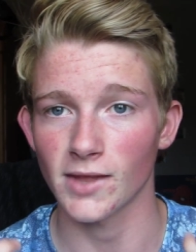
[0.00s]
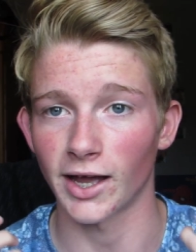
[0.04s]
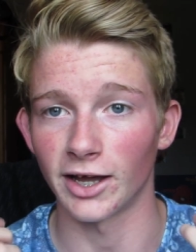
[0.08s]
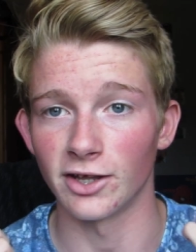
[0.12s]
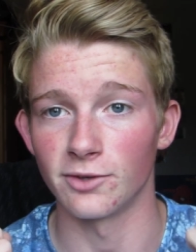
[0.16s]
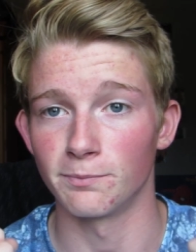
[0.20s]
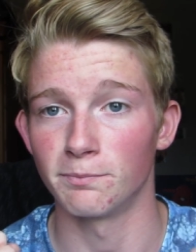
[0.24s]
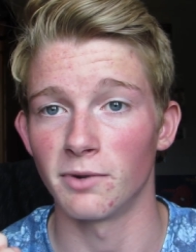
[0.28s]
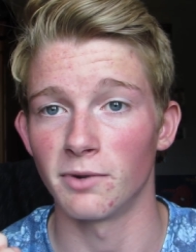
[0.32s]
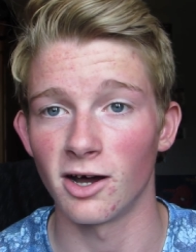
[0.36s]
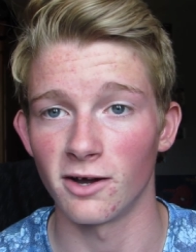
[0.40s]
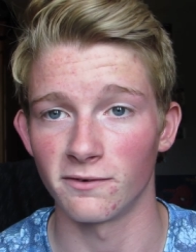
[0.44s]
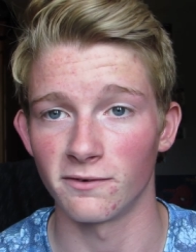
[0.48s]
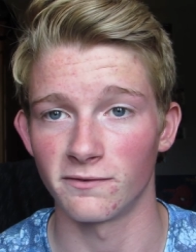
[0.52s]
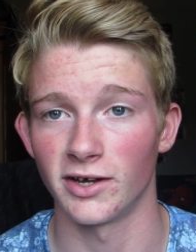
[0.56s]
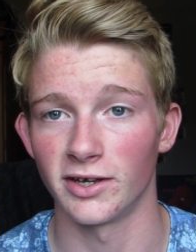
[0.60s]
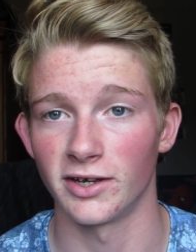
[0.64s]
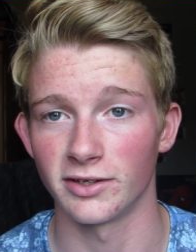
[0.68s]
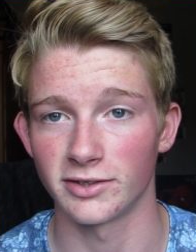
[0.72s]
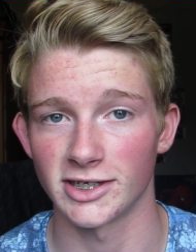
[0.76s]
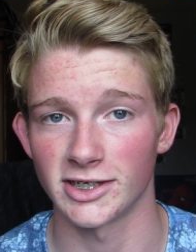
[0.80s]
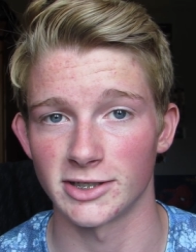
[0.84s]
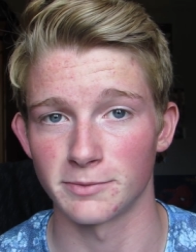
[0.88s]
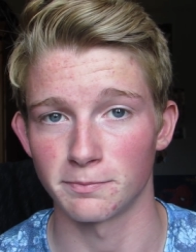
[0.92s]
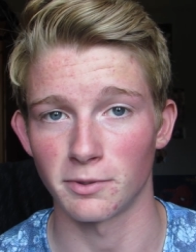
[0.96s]
as
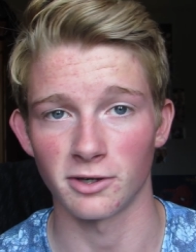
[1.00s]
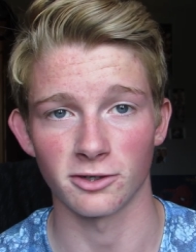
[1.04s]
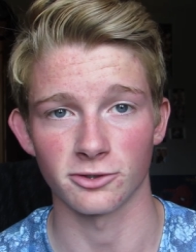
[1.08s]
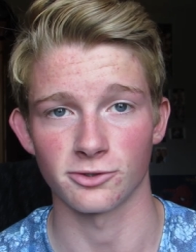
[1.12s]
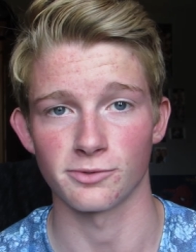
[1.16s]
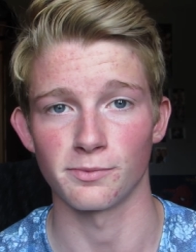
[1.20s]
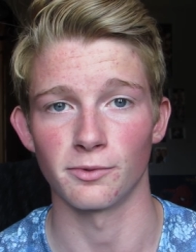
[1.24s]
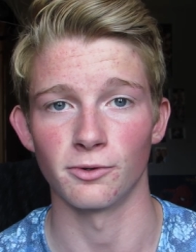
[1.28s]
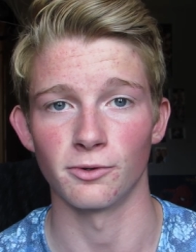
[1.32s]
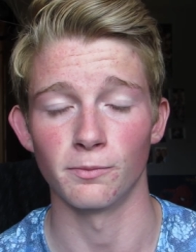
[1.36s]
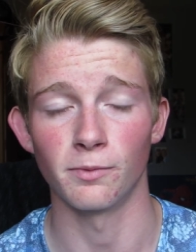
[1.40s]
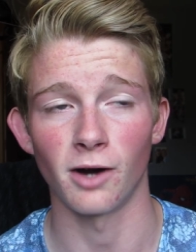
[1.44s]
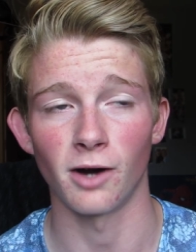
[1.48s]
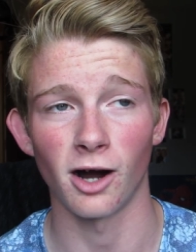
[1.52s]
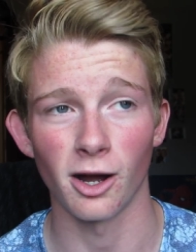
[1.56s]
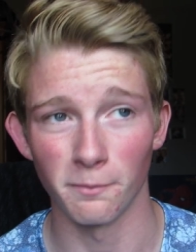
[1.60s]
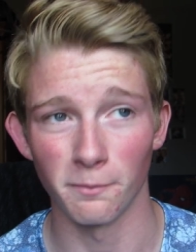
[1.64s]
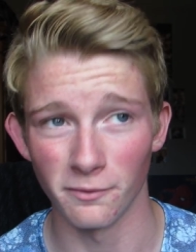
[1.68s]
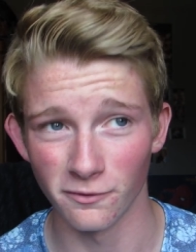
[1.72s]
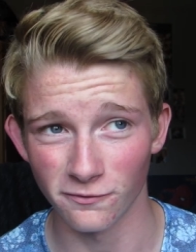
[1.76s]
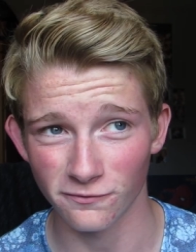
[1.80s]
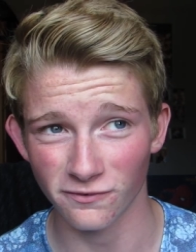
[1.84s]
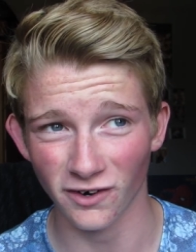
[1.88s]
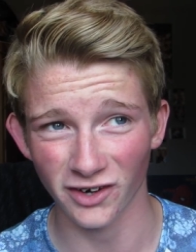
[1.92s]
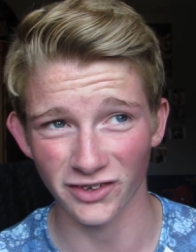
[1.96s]
perfect as possible, but I've
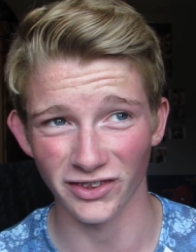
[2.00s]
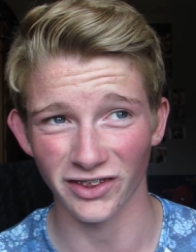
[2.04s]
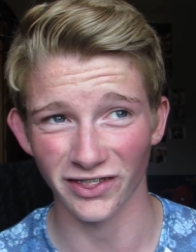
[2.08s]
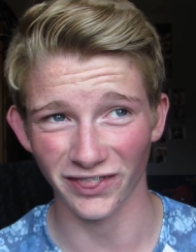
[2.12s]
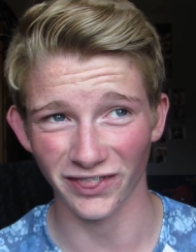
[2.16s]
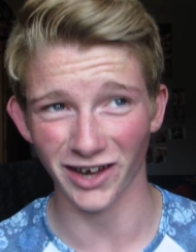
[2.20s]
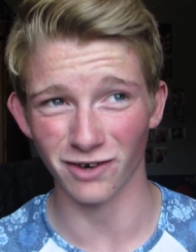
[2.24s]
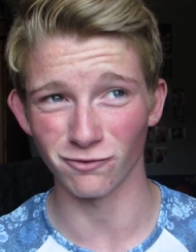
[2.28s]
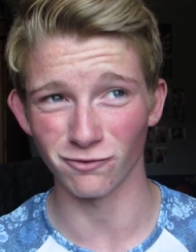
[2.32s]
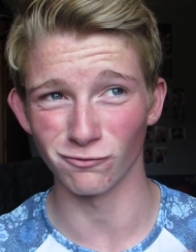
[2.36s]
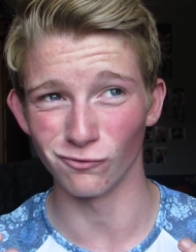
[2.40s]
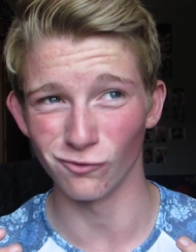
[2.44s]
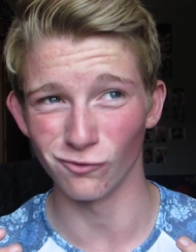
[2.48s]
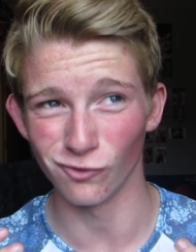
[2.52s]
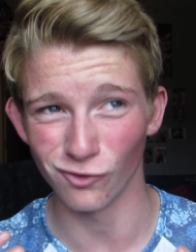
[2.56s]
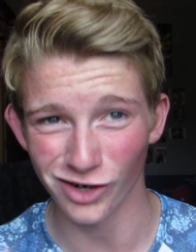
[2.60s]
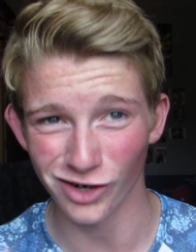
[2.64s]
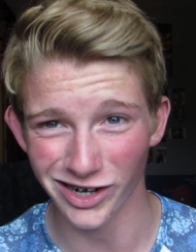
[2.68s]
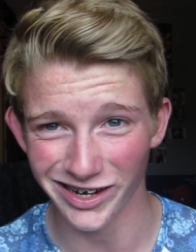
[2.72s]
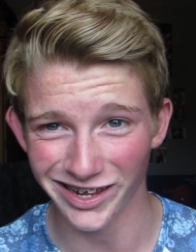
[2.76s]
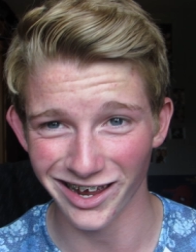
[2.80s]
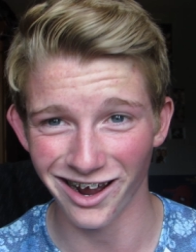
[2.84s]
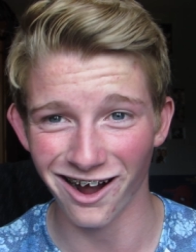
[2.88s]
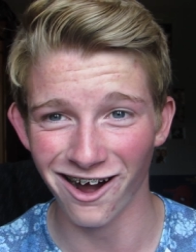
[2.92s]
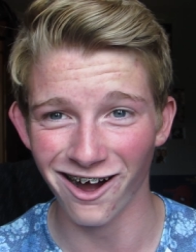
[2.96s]
been finding that
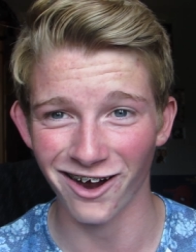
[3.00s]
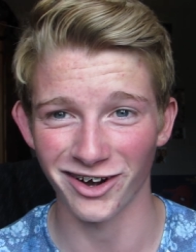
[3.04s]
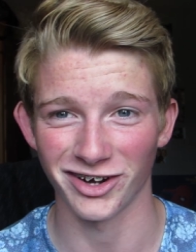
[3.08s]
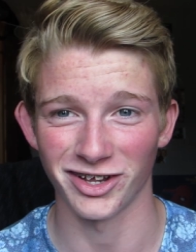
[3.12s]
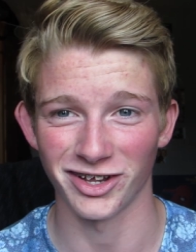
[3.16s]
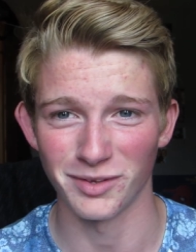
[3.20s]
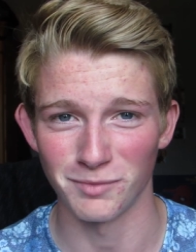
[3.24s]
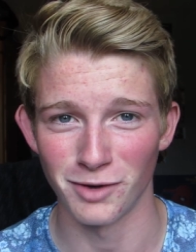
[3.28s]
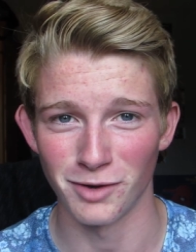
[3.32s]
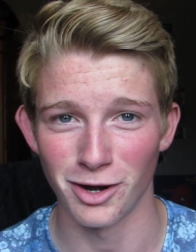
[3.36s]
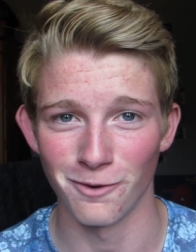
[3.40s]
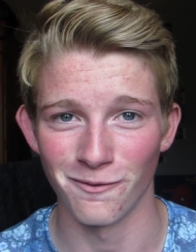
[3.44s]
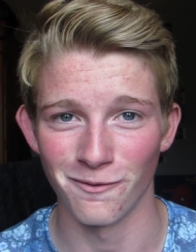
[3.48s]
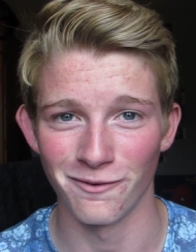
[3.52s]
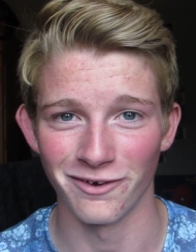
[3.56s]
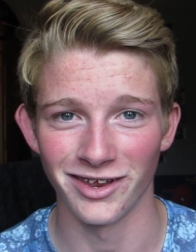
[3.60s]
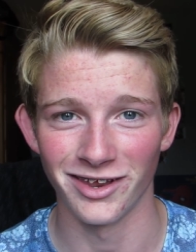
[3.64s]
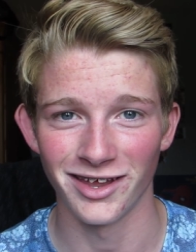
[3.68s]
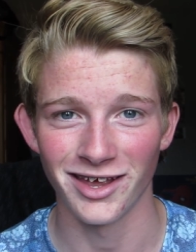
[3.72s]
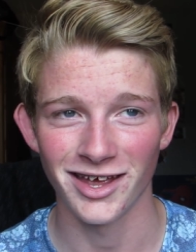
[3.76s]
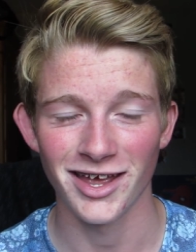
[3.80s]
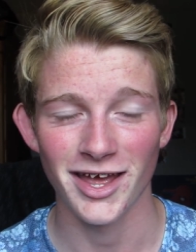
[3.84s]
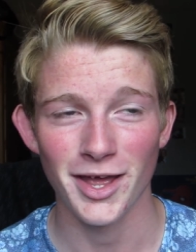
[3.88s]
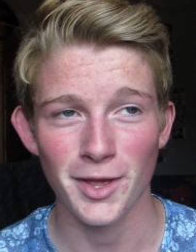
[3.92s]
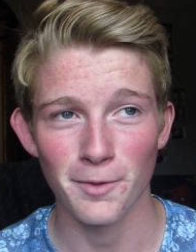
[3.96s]
really hard at the moment
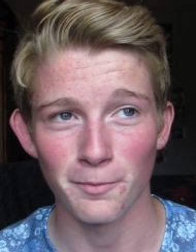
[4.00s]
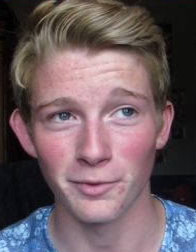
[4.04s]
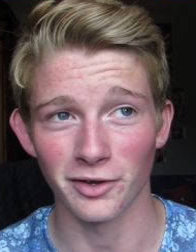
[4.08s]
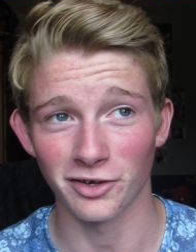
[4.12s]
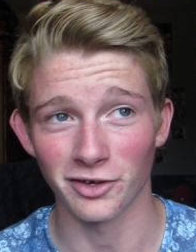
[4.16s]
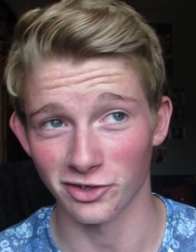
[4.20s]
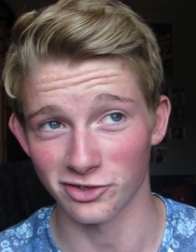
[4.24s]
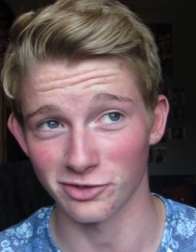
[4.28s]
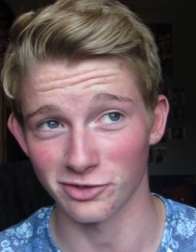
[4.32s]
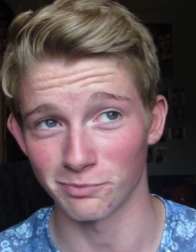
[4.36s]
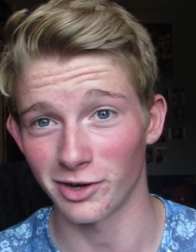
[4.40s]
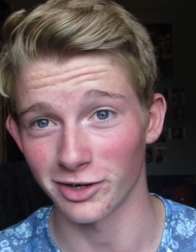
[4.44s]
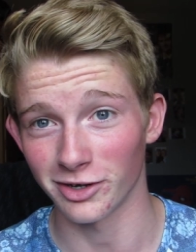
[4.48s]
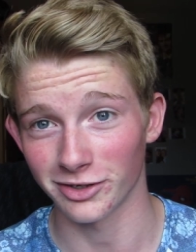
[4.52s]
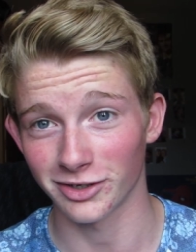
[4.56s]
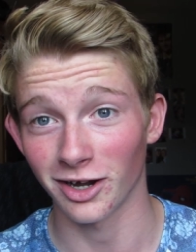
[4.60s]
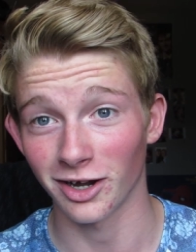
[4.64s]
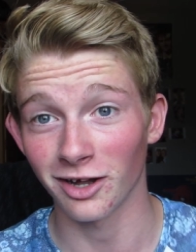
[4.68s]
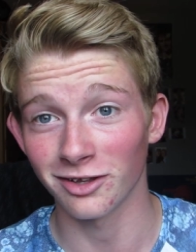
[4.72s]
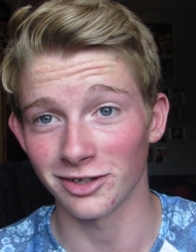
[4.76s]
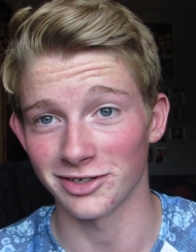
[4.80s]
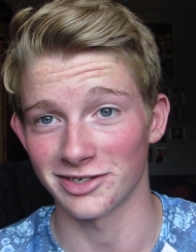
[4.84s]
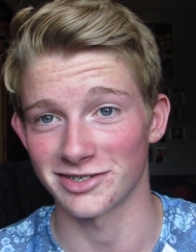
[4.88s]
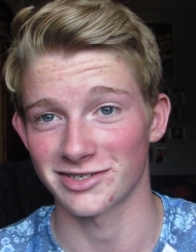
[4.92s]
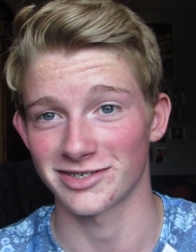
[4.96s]
because of my
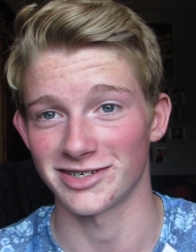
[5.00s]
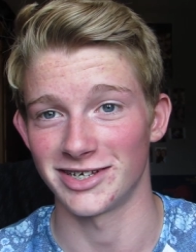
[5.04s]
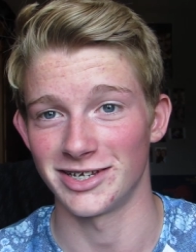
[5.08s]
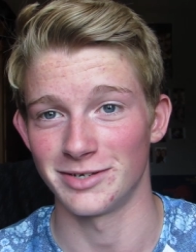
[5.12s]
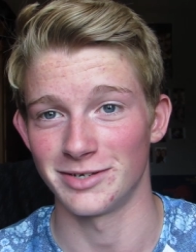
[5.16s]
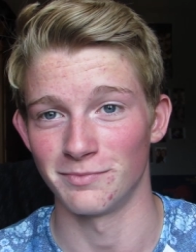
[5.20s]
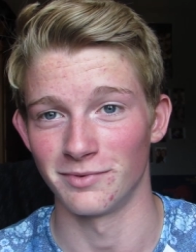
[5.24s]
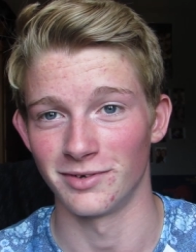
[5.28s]
colour scheme.